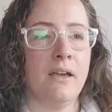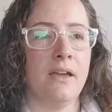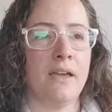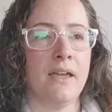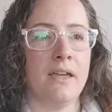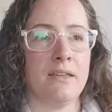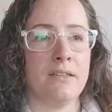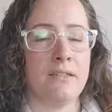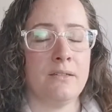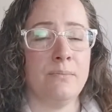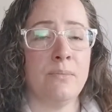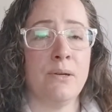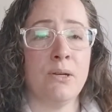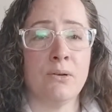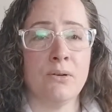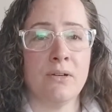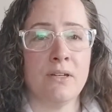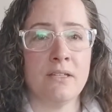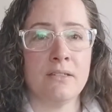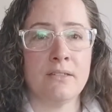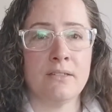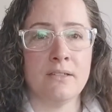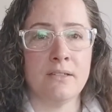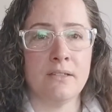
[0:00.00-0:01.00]

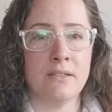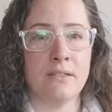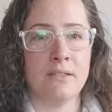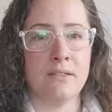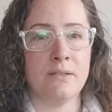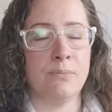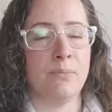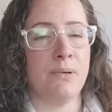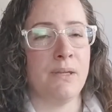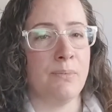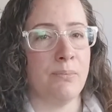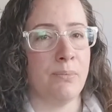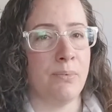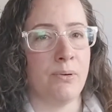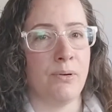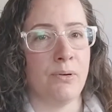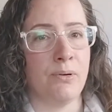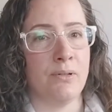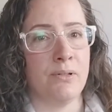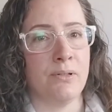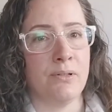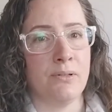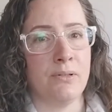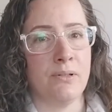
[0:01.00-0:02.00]
experiences,
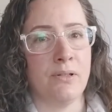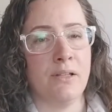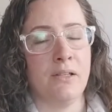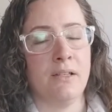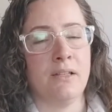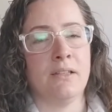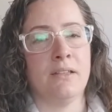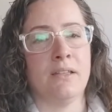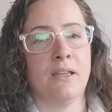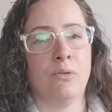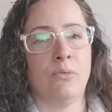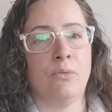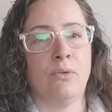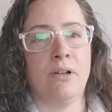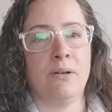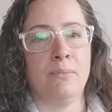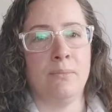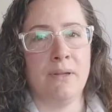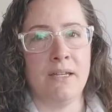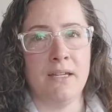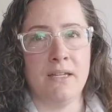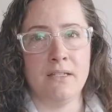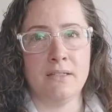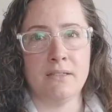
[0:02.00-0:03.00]
people that one
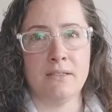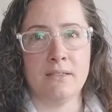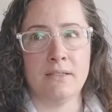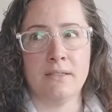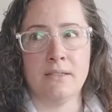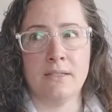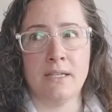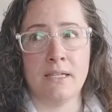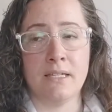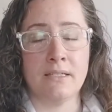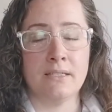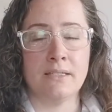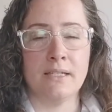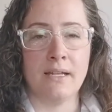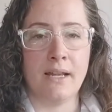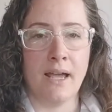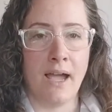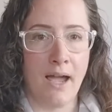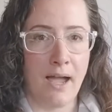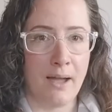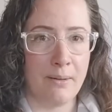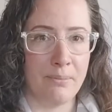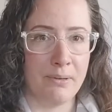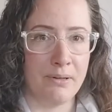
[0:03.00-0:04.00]
meets, things that
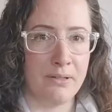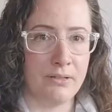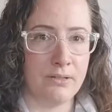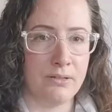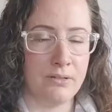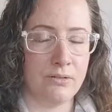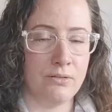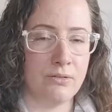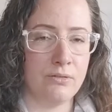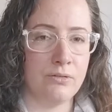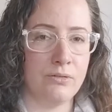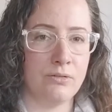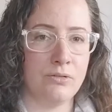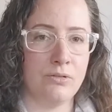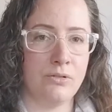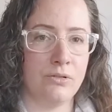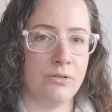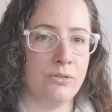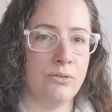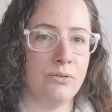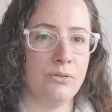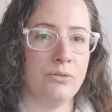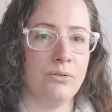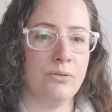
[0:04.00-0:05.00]
happen
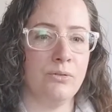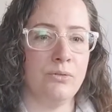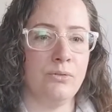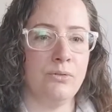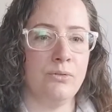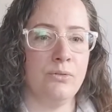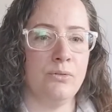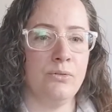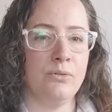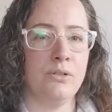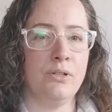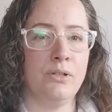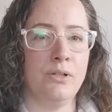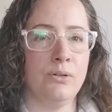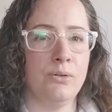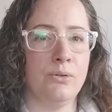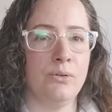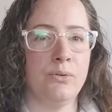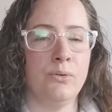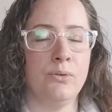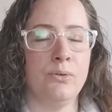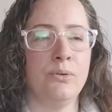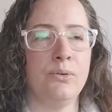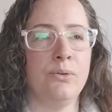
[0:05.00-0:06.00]
to
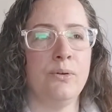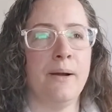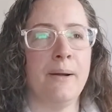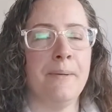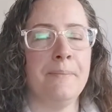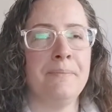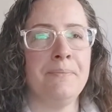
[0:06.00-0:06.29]
you